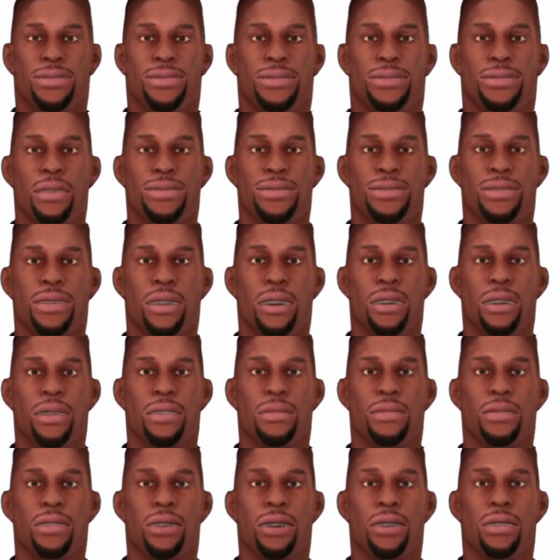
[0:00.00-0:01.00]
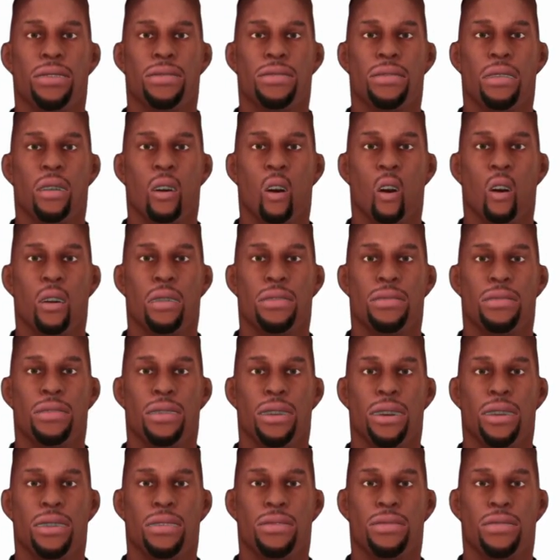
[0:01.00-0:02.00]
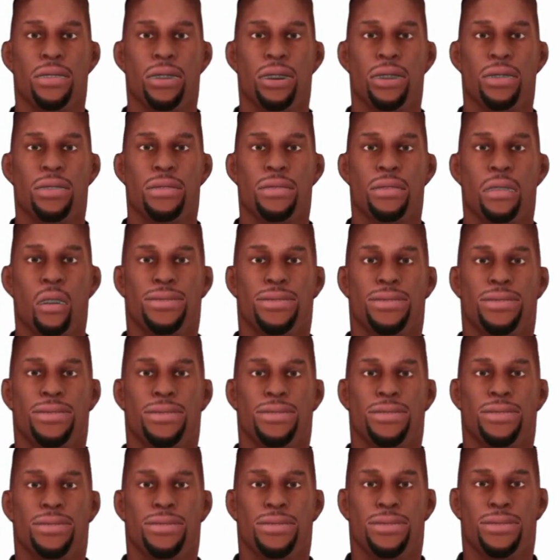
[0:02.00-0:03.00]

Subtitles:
You can also read reviews from previous buyers.